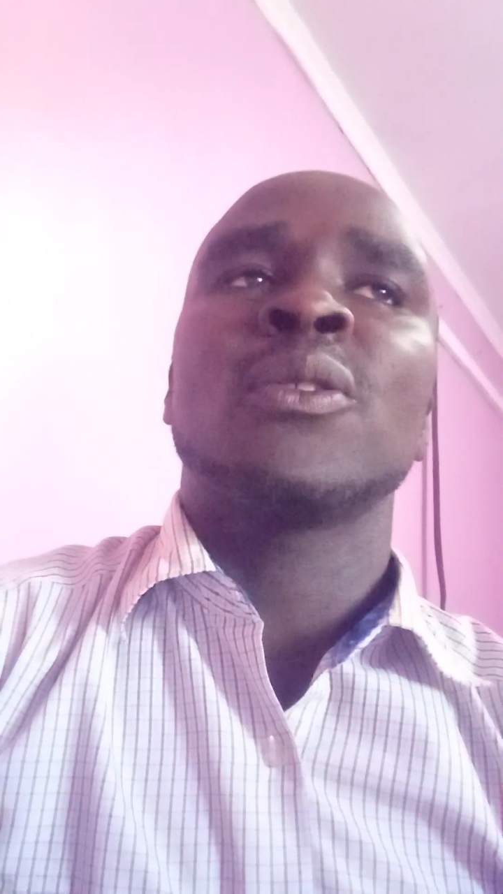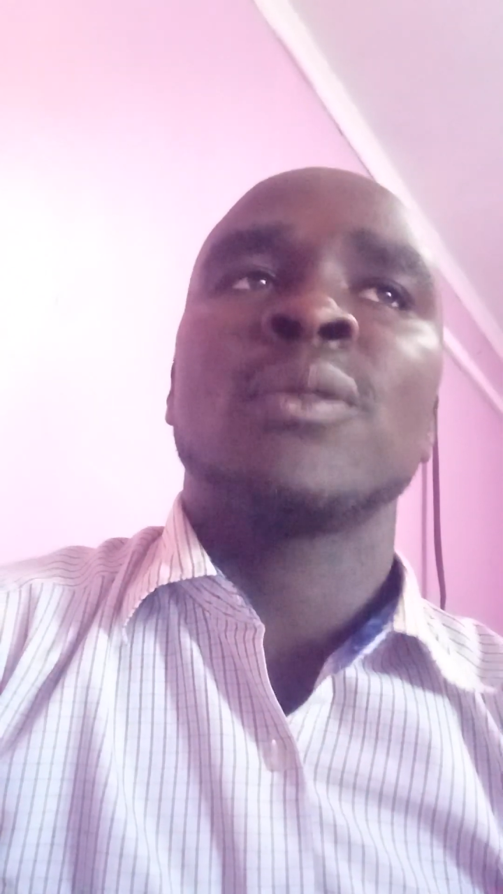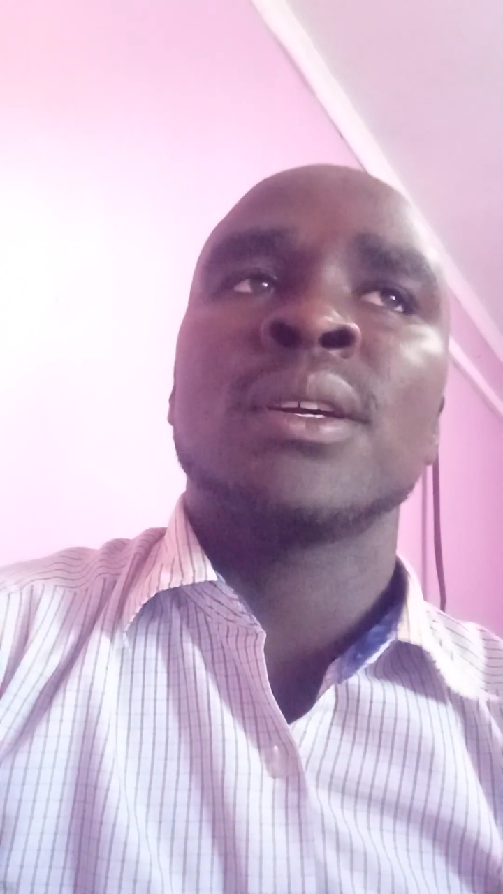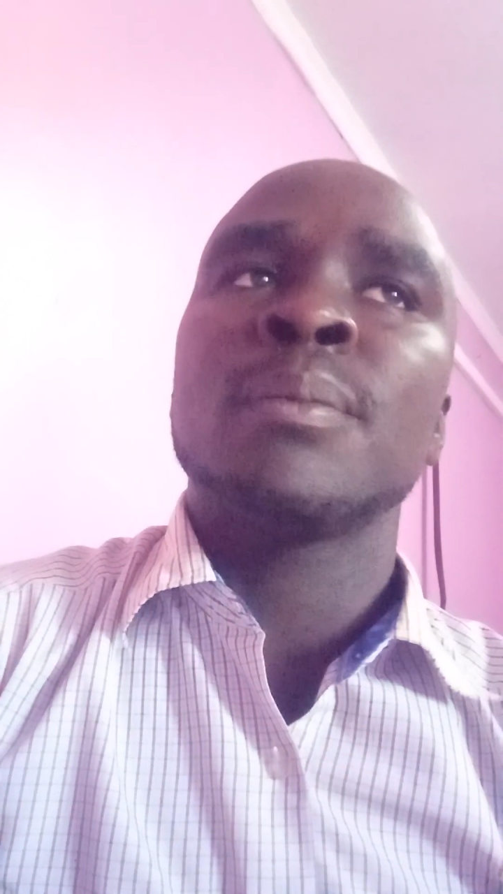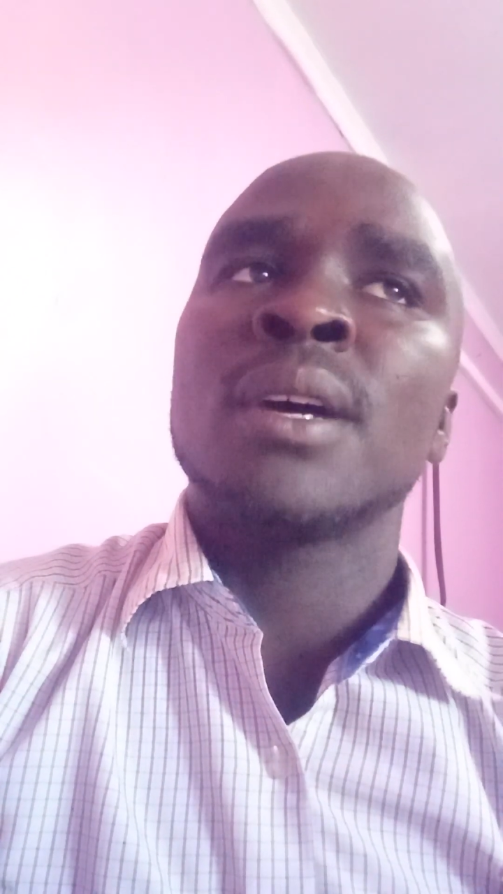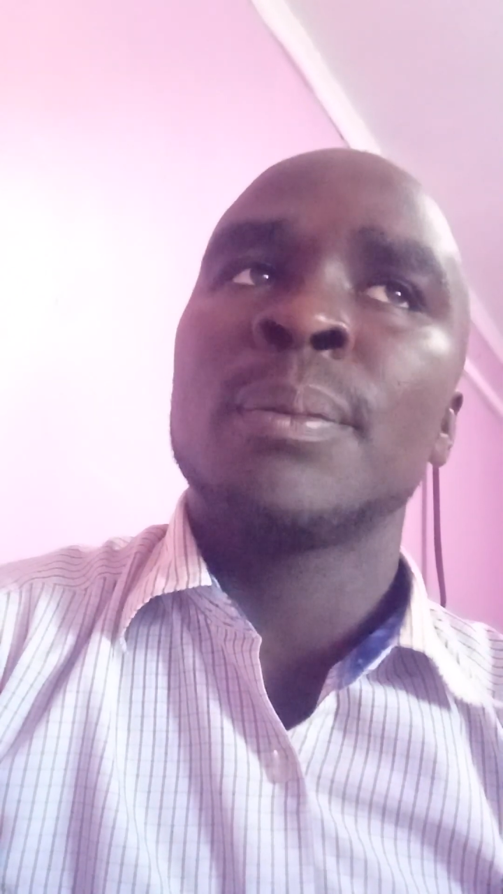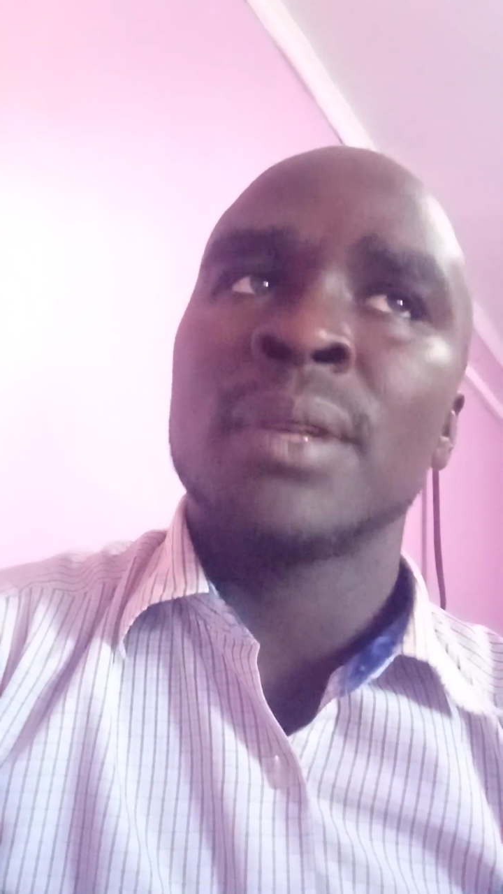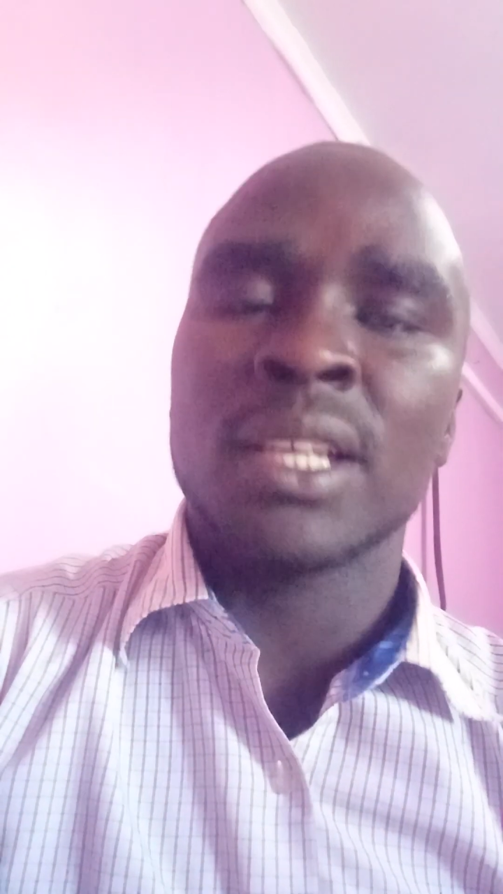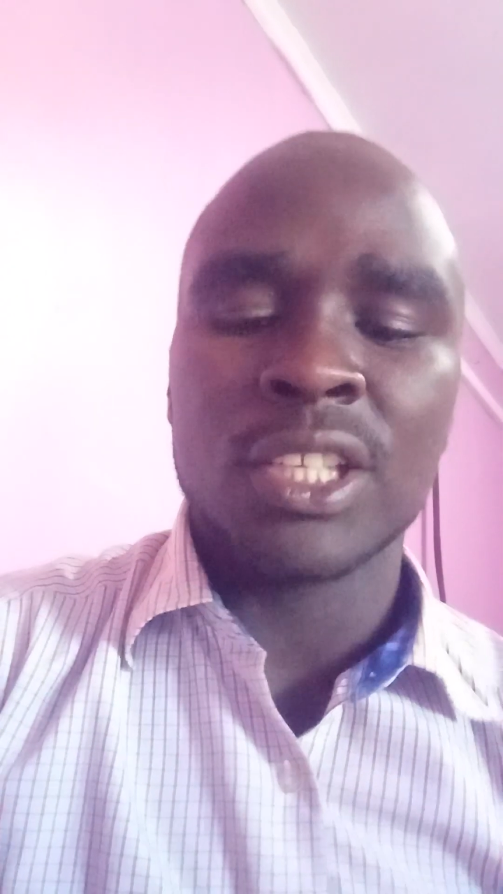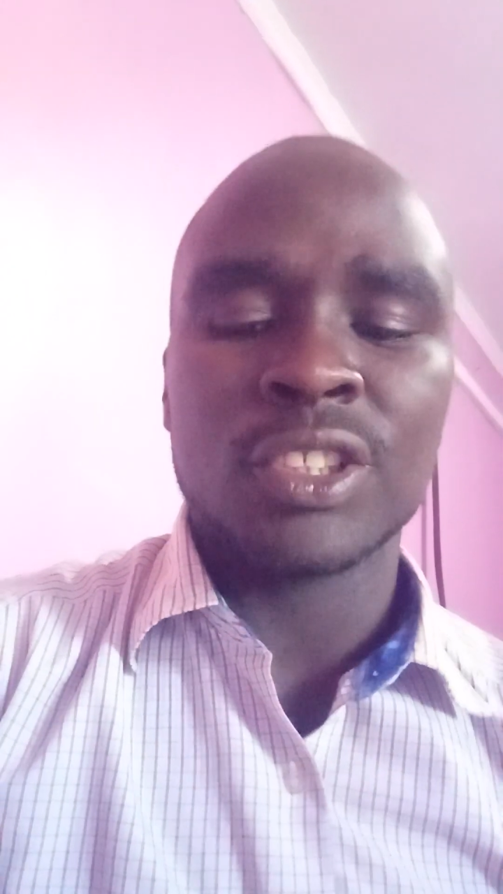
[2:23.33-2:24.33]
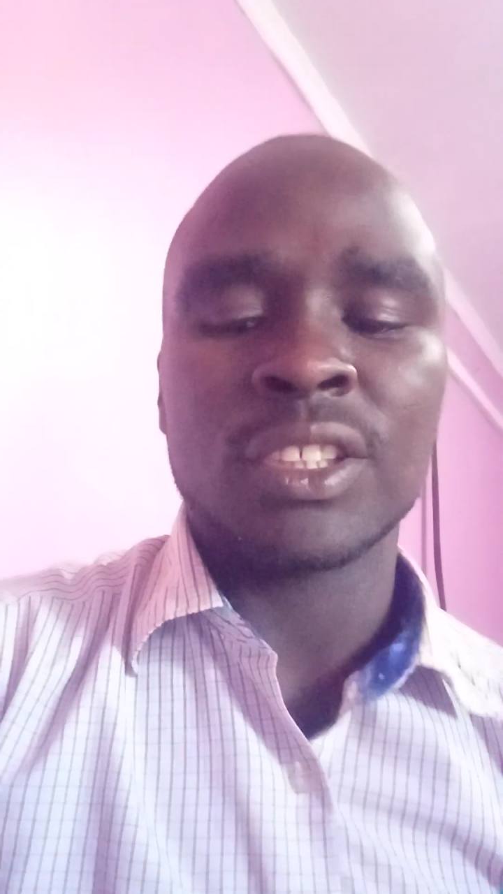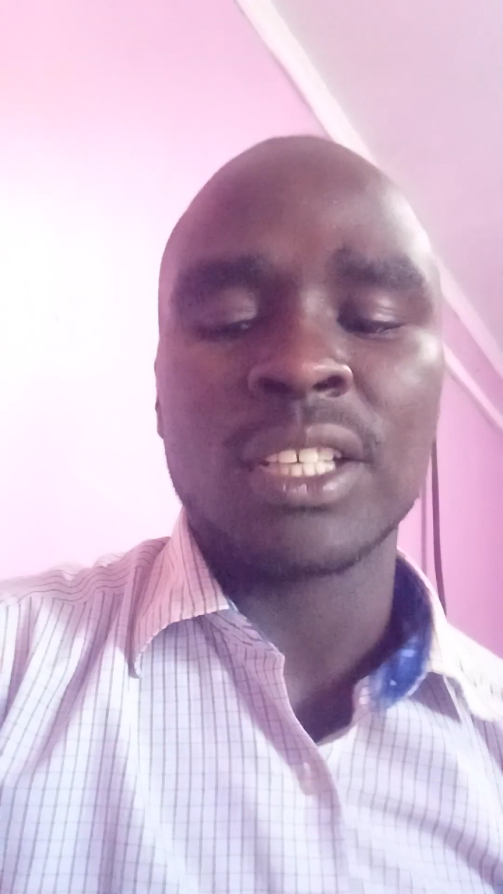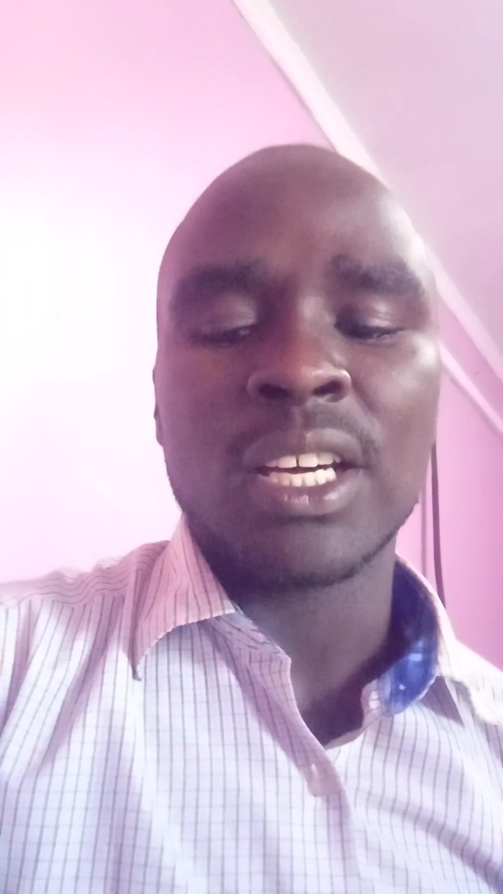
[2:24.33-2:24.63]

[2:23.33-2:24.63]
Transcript: web application.